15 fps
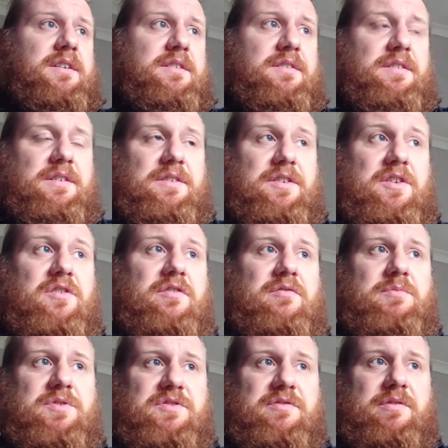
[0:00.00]
The
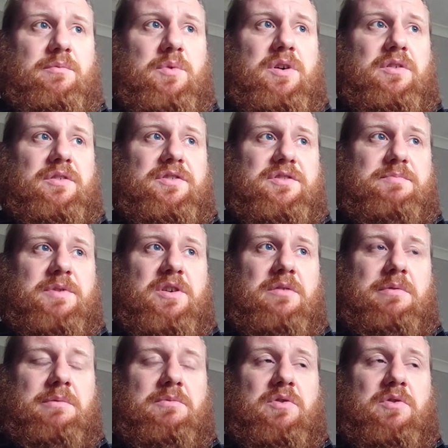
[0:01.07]
governments of the world are just becoming